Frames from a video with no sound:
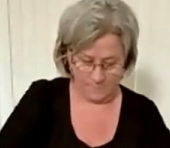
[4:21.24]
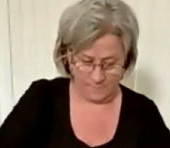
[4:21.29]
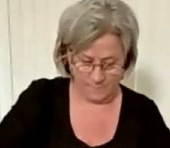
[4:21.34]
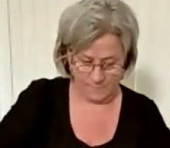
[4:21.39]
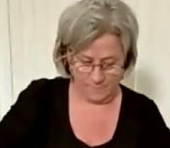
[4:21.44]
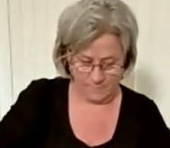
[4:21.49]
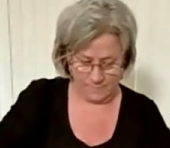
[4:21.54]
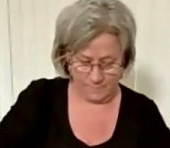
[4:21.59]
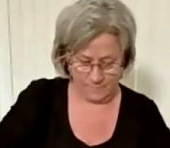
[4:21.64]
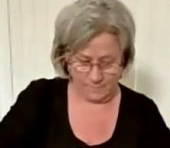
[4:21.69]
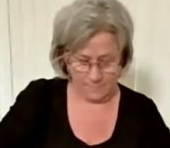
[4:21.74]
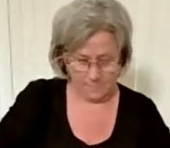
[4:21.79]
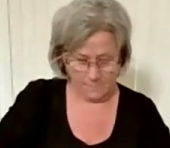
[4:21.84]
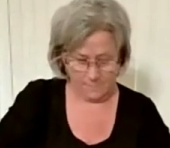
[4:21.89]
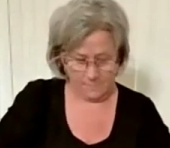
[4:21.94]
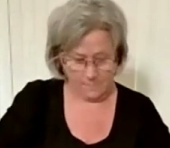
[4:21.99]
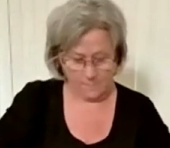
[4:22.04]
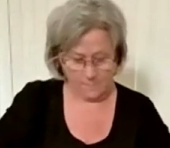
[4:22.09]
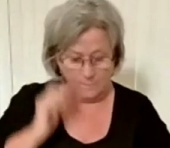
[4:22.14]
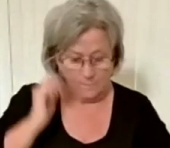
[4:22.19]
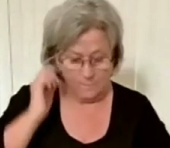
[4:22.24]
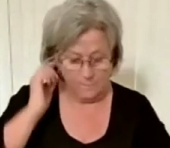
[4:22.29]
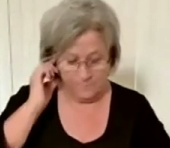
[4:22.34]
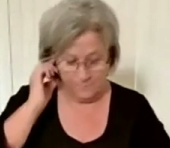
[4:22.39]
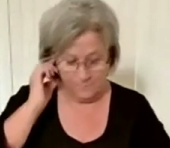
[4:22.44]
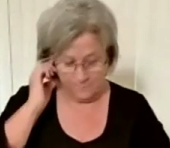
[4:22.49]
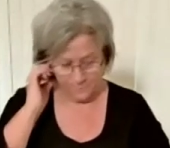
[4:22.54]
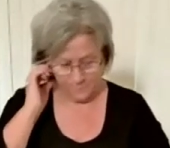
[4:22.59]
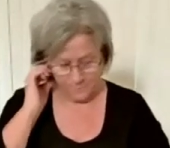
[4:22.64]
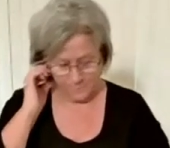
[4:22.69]

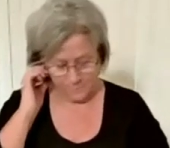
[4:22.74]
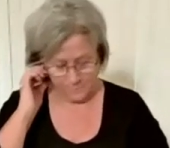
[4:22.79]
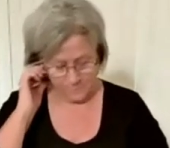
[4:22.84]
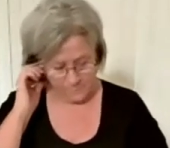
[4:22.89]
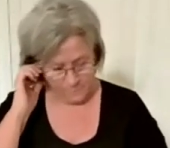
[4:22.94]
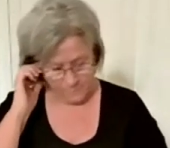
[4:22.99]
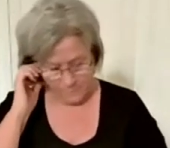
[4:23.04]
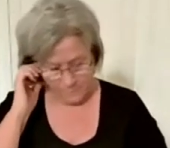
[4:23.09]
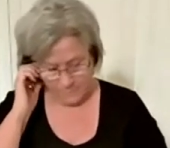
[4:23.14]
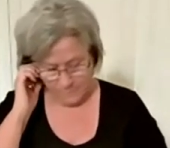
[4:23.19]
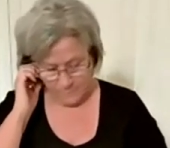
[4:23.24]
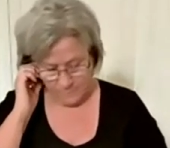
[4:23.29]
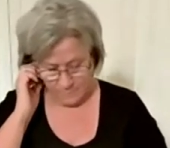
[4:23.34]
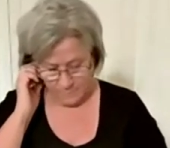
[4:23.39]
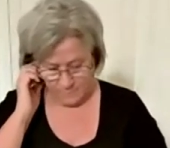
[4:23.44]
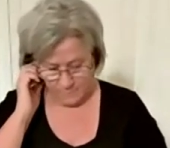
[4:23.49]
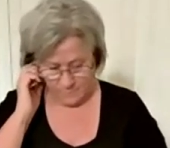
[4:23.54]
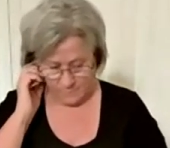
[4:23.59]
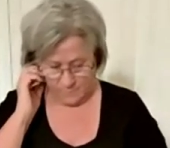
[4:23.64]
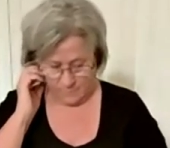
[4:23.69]
(no one is talking)